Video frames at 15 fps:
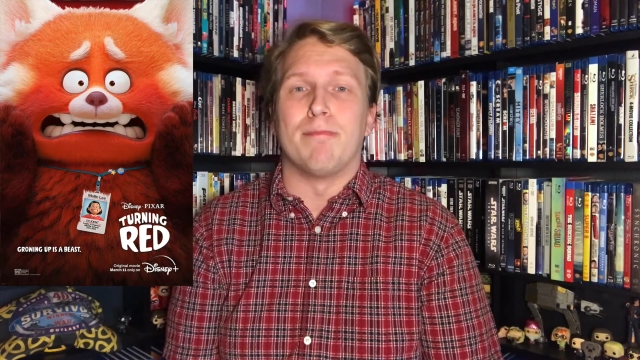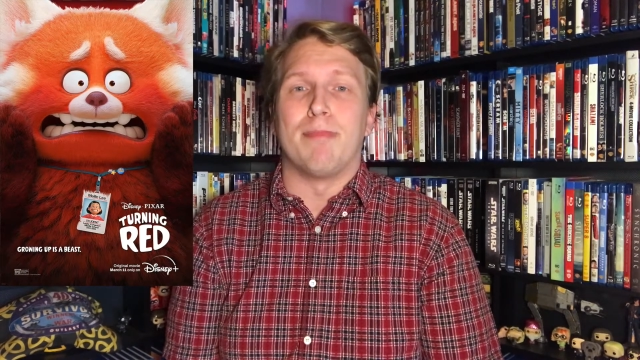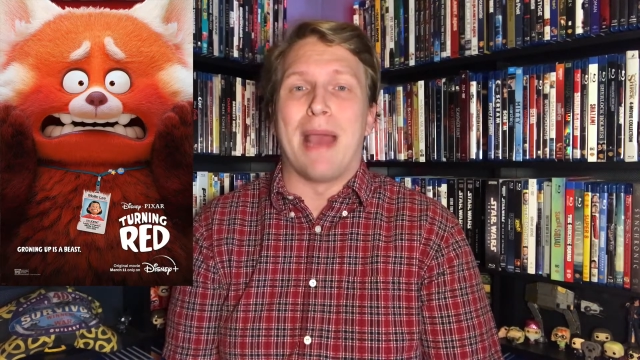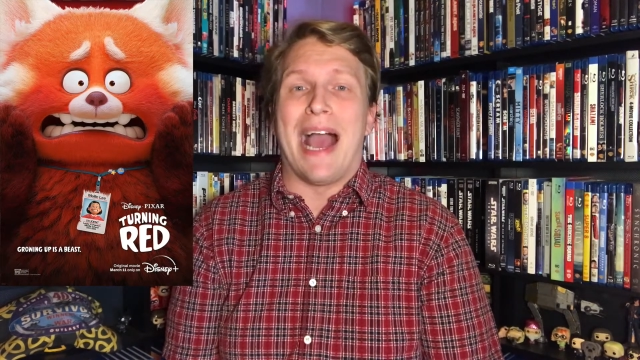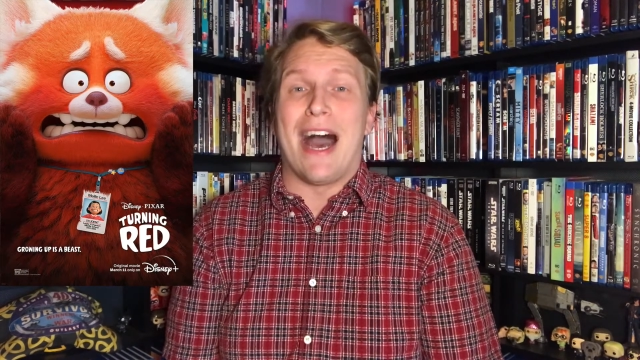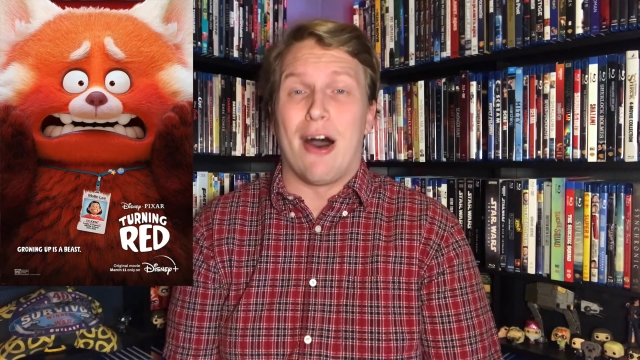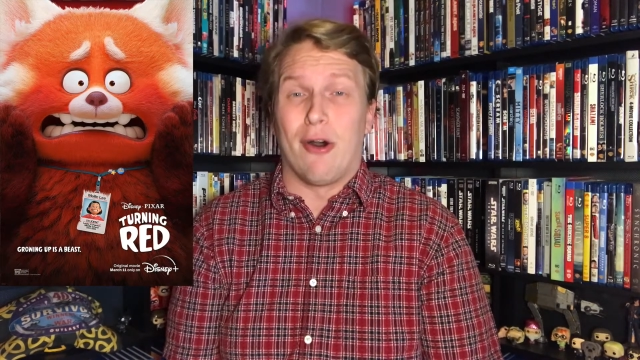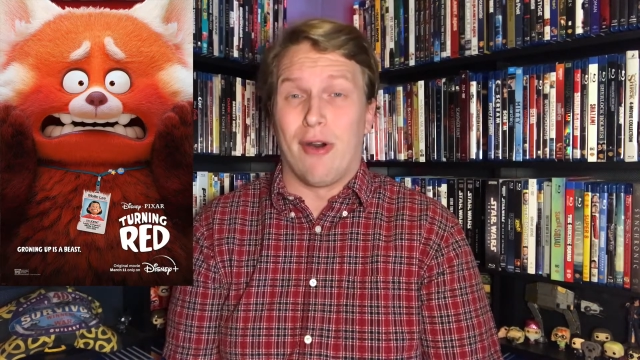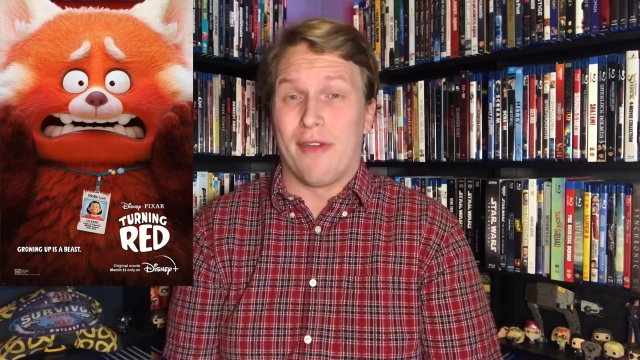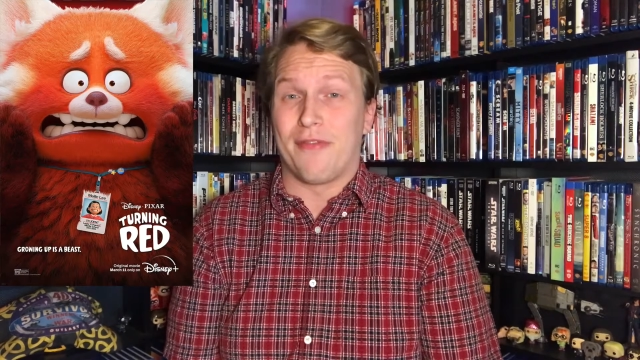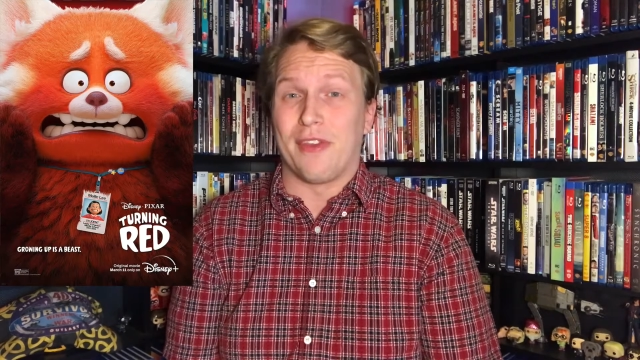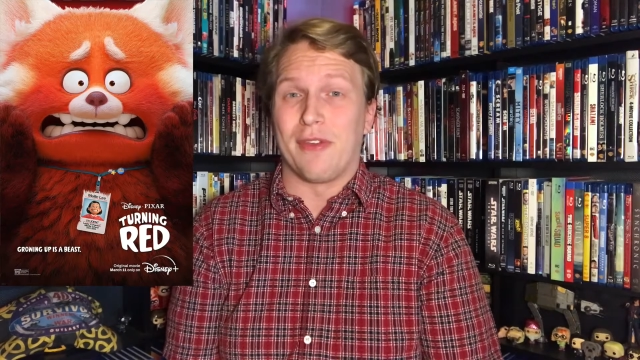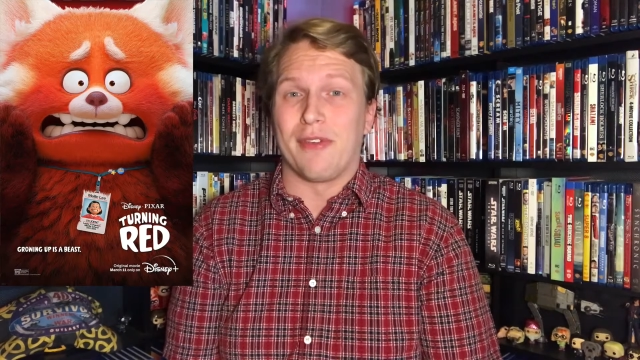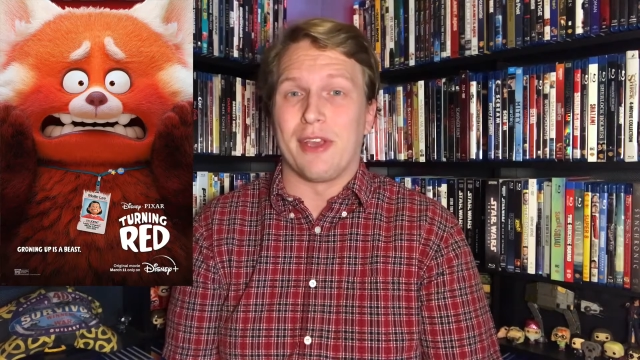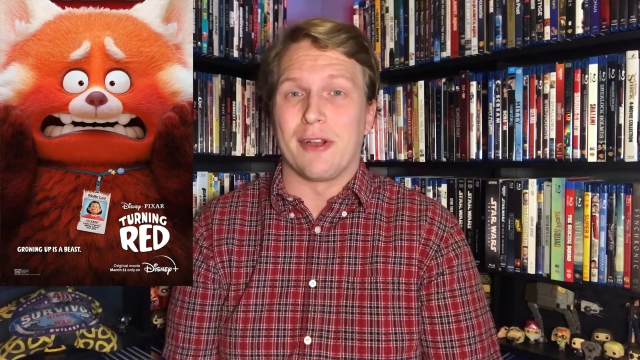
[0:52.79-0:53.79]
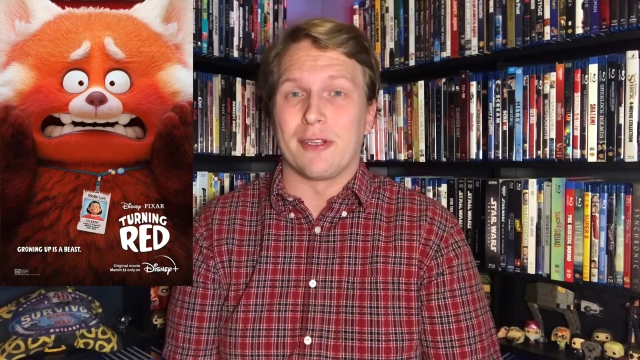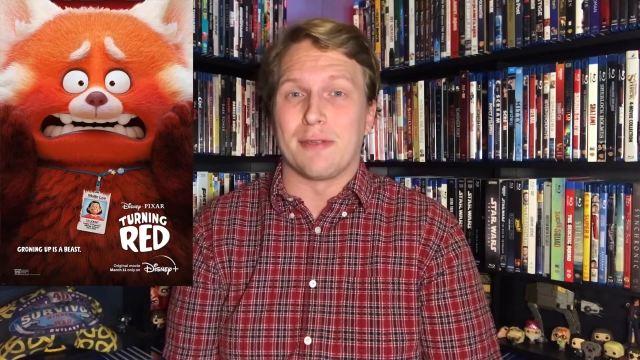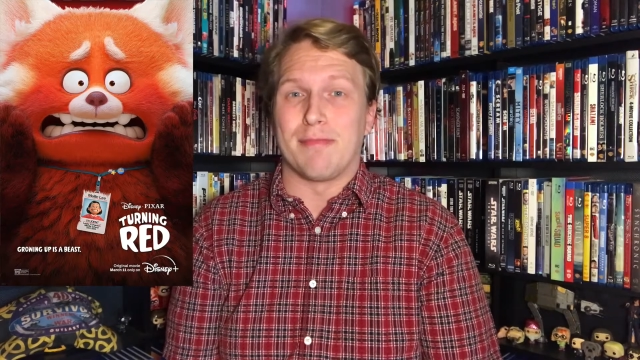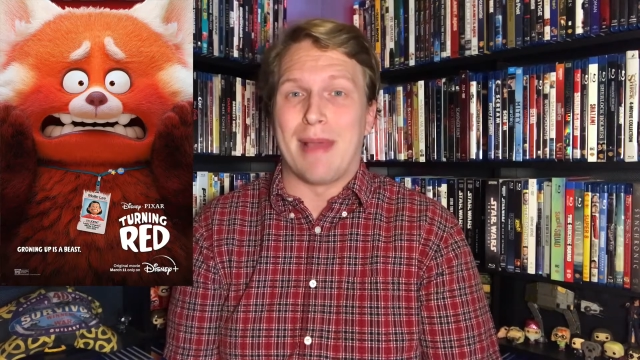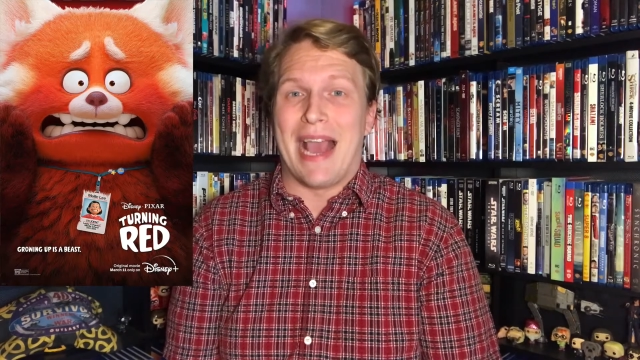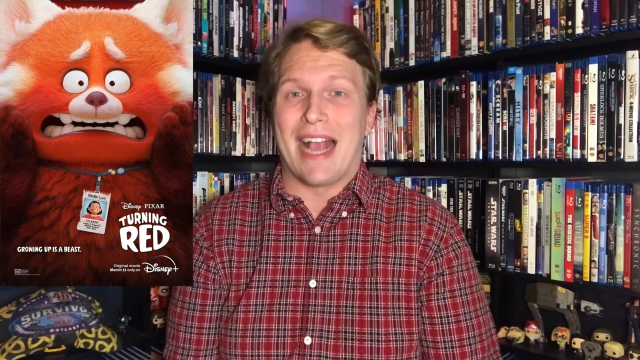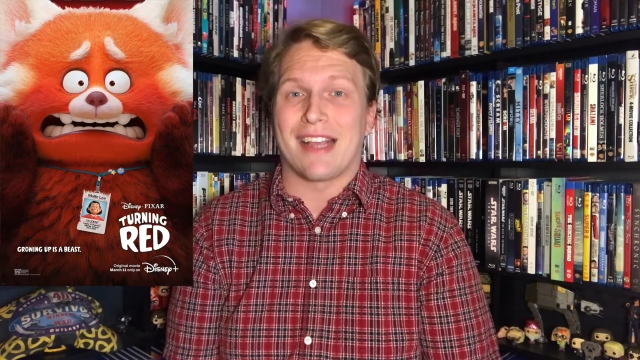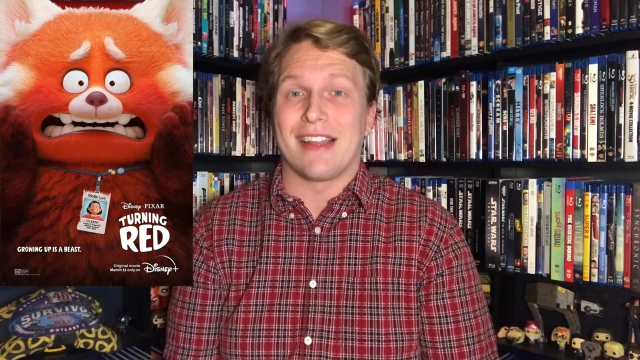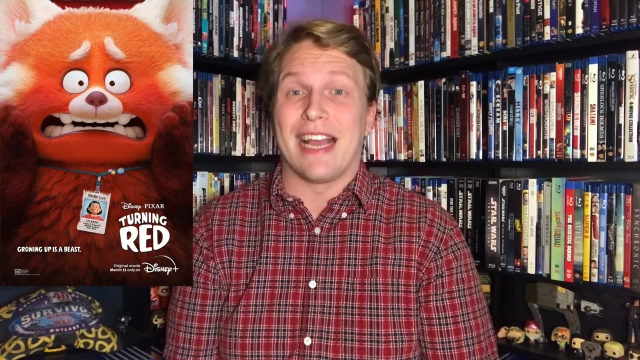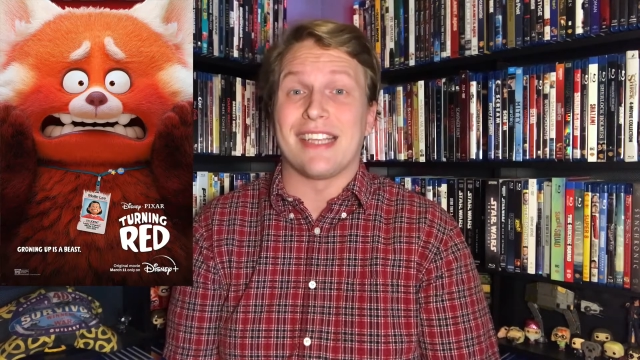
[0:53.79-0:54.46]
Bao a few years back.